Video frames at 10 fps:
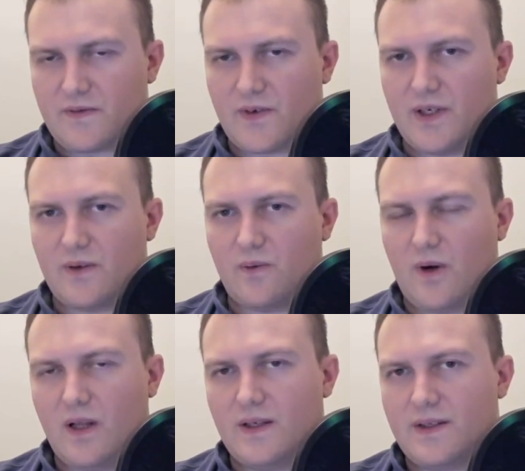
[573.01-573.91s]
for your
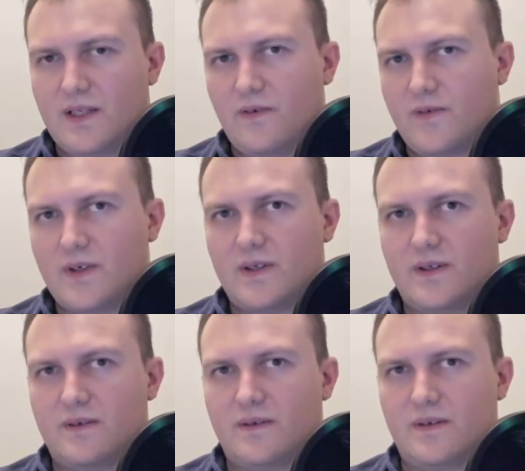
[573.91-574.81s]
wallet
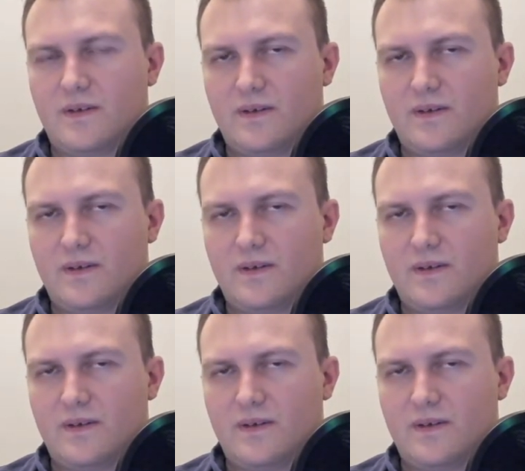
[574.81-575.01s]
never